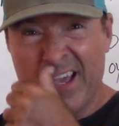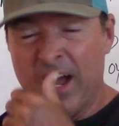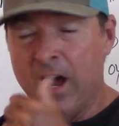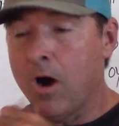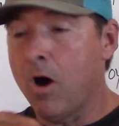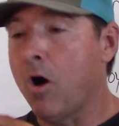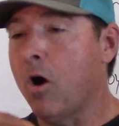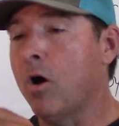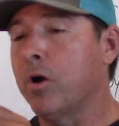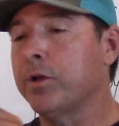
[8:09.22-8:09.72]

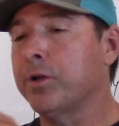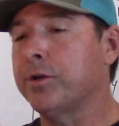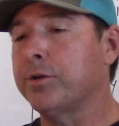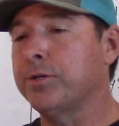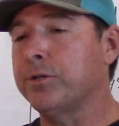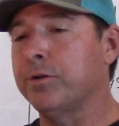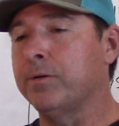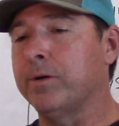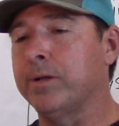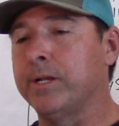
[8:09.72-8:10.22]
all you're
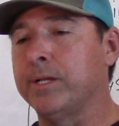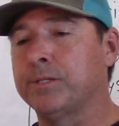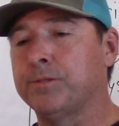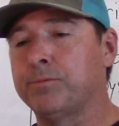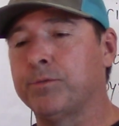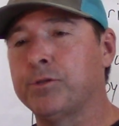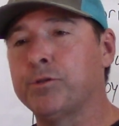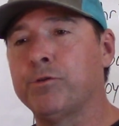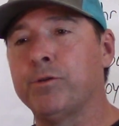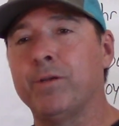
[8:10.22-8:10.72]
doing is
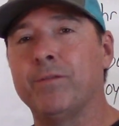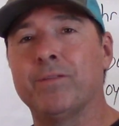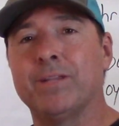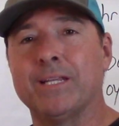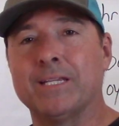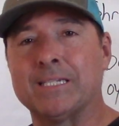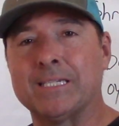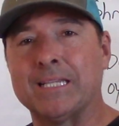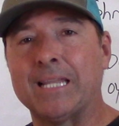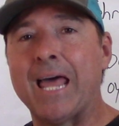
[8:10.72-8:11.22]
retrieving
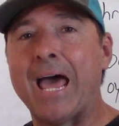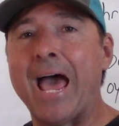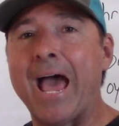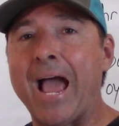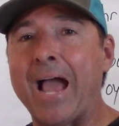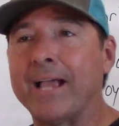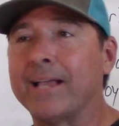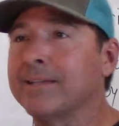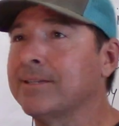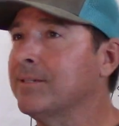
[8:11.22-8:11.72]
the
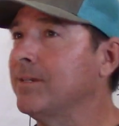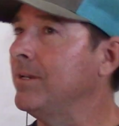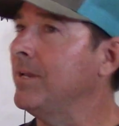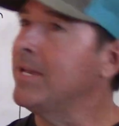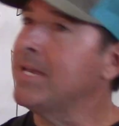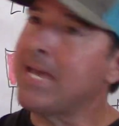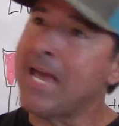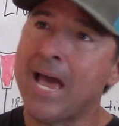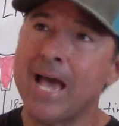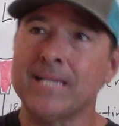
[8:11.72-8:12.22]
slack. So
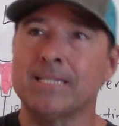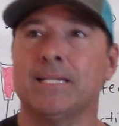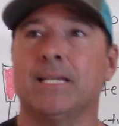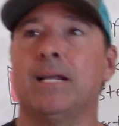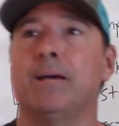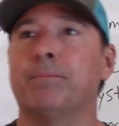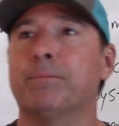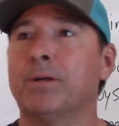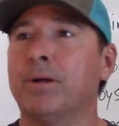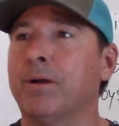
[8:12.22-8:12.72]
you cast it
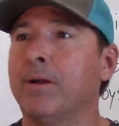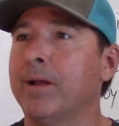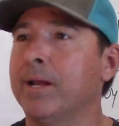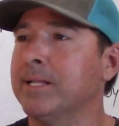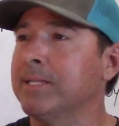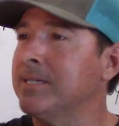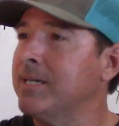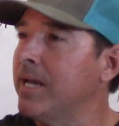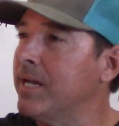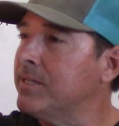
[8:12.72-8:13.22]
up current
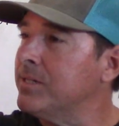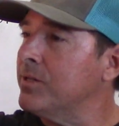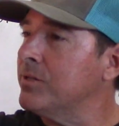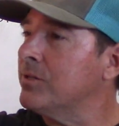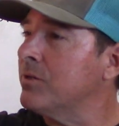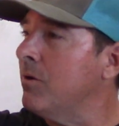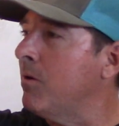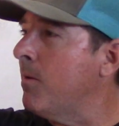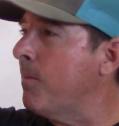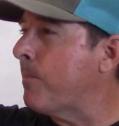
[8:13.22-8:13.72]
and say it's
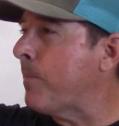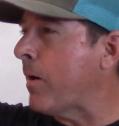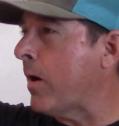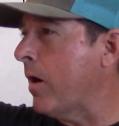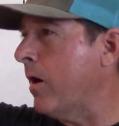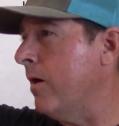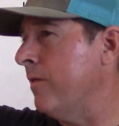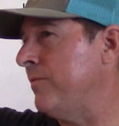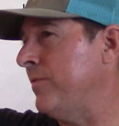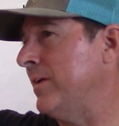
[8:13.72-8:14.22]
just going
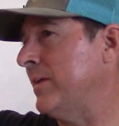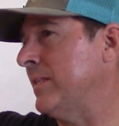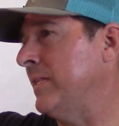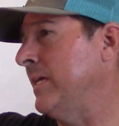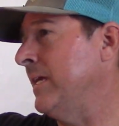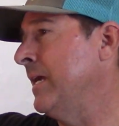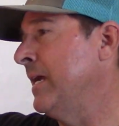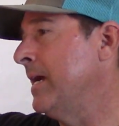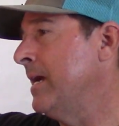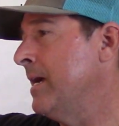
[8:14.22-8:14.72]

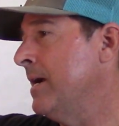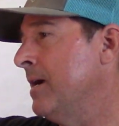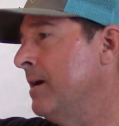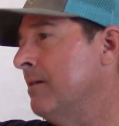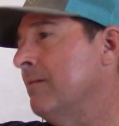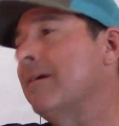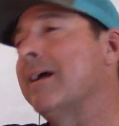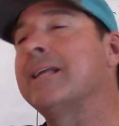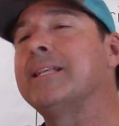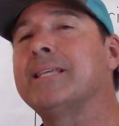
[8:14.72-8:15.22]
perfectly
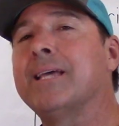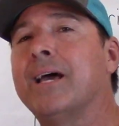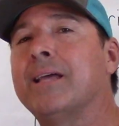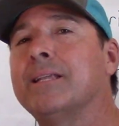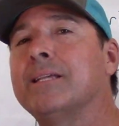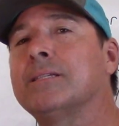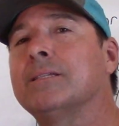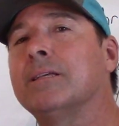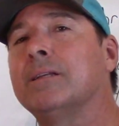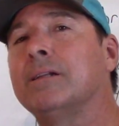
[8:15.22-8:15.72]
right down
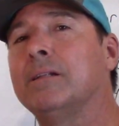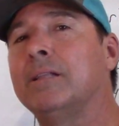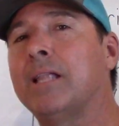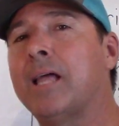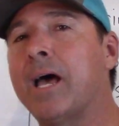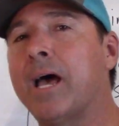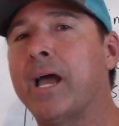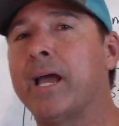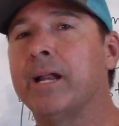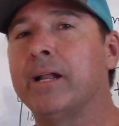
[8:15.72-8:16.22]
this little
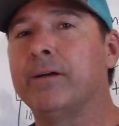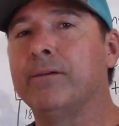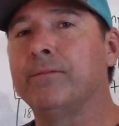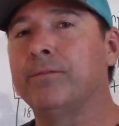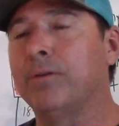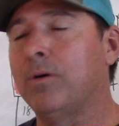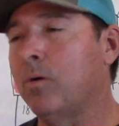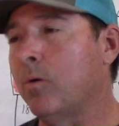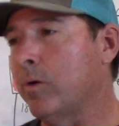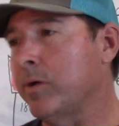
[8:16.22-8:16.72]
line
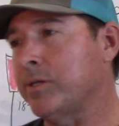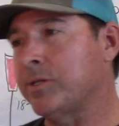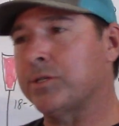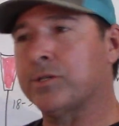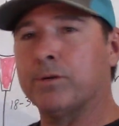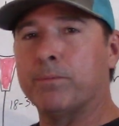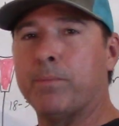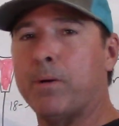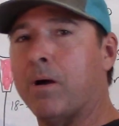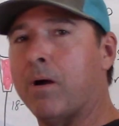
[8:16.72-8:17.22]
of
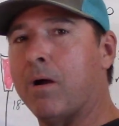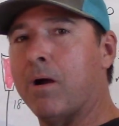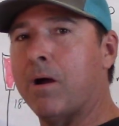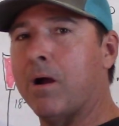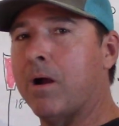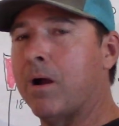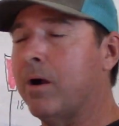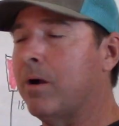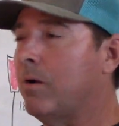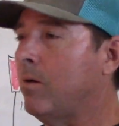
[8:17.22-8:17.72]
oyster
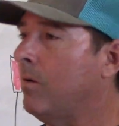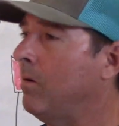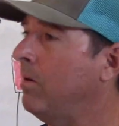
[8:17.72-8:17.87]
bar